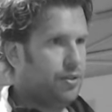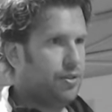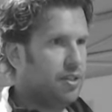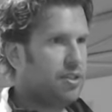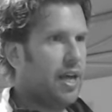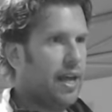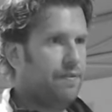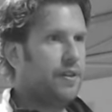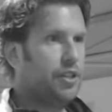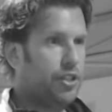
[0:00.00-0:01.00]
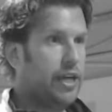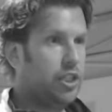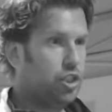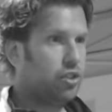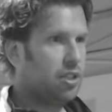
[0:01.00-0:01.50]

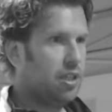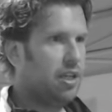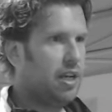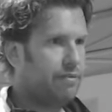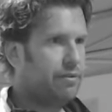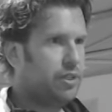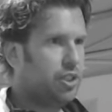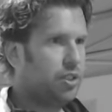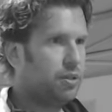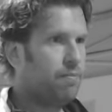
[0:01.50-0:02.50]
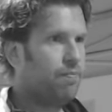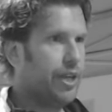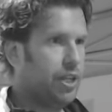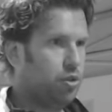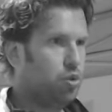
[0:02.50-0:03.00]
disadvantageous leverage,
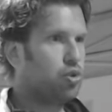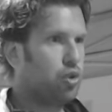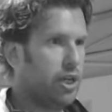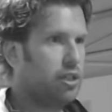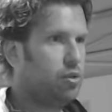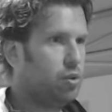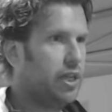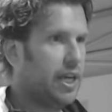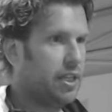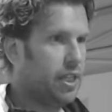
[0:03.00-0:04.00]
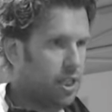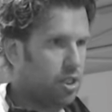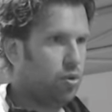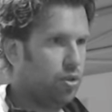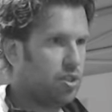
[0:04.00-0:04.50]
and you struggle to get
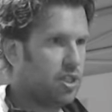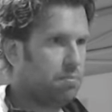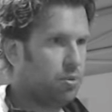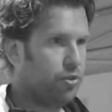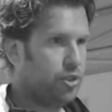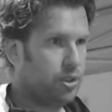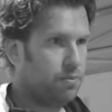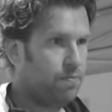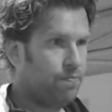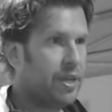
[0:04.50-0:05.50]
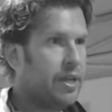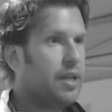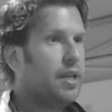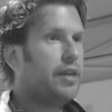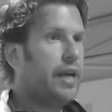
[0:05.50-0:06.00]
into the start position,
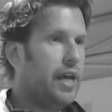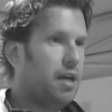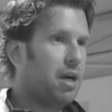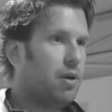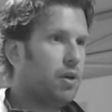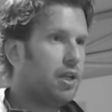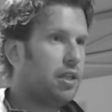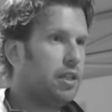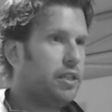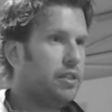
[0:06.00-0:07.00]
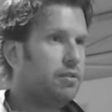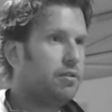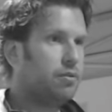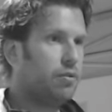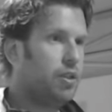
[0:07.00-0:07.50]
the hang power clean
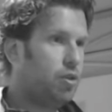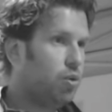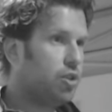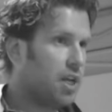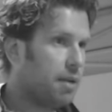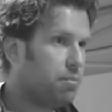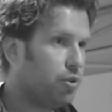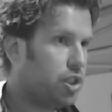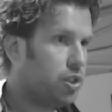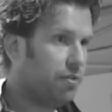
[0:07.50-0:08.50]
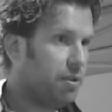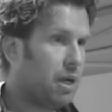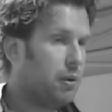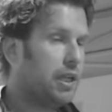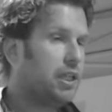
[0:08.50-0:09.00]
into the start position of the
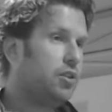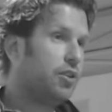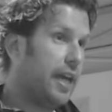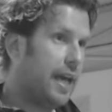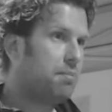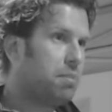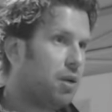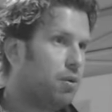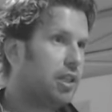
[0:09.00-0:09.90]
power clean, the hang power